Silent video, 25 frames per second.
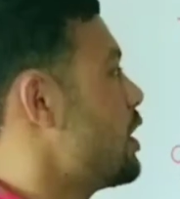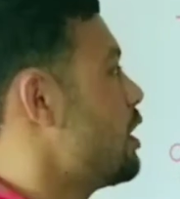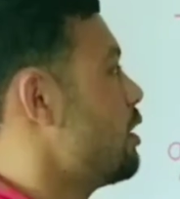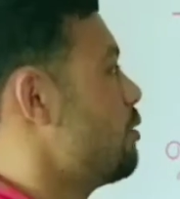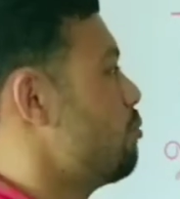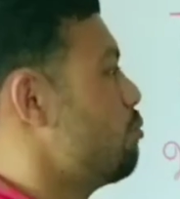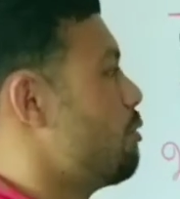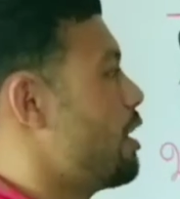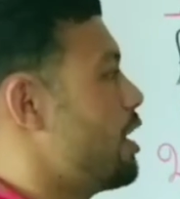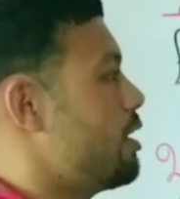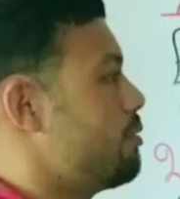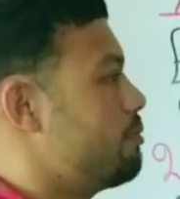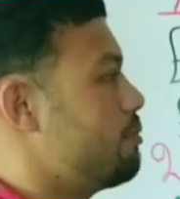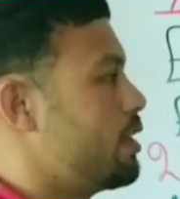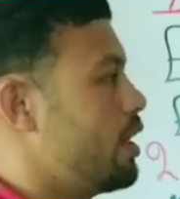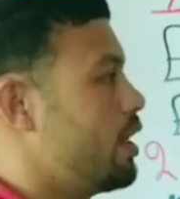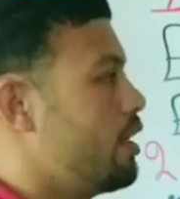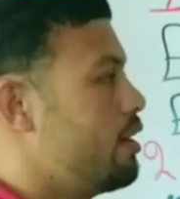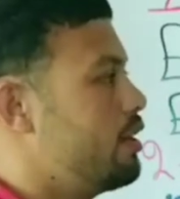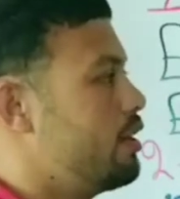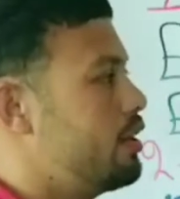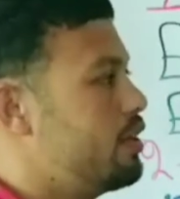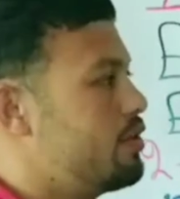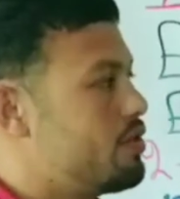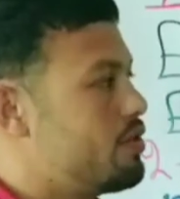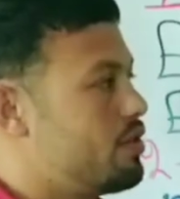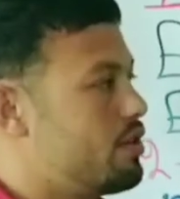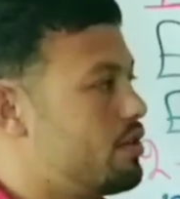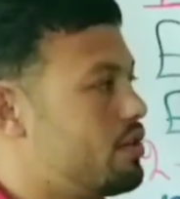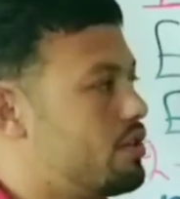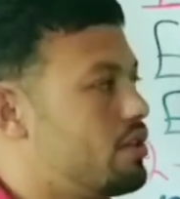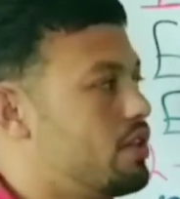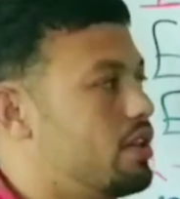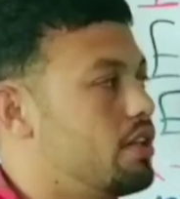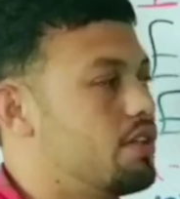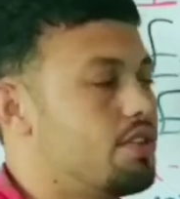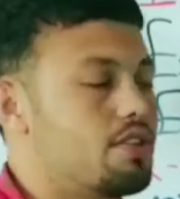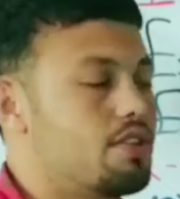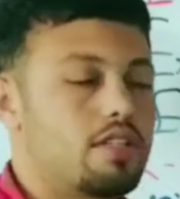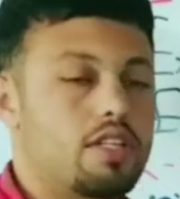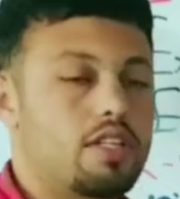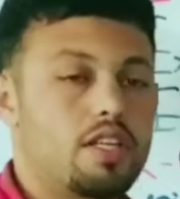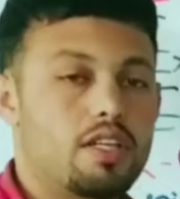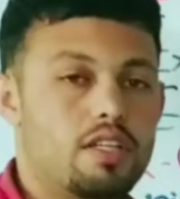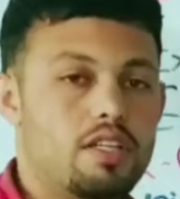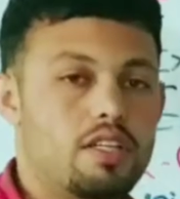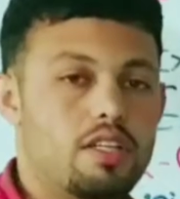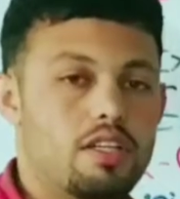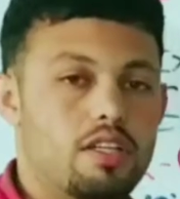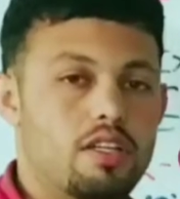My brother and sister
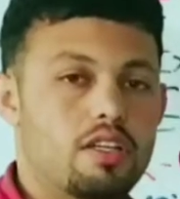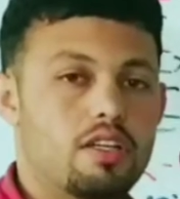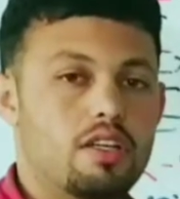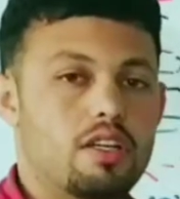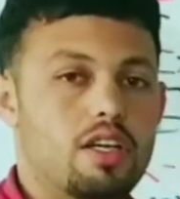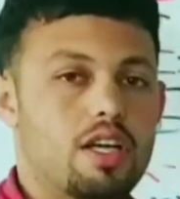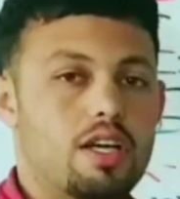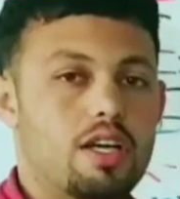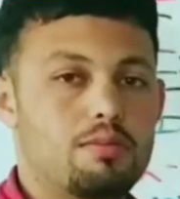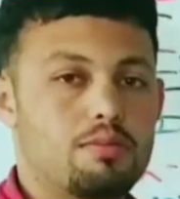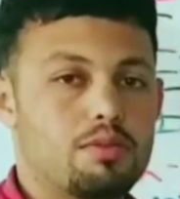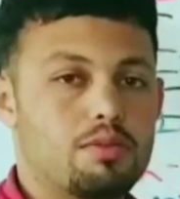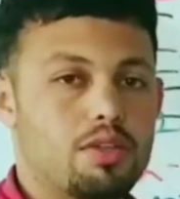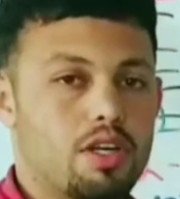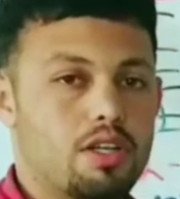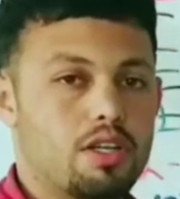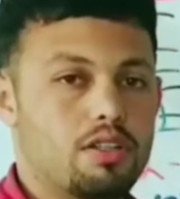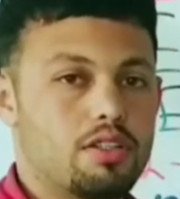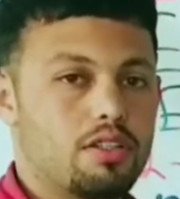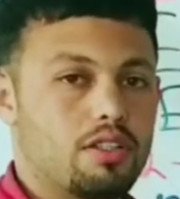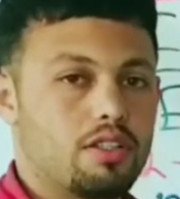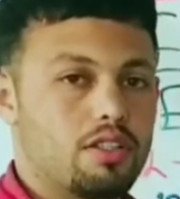study abroad.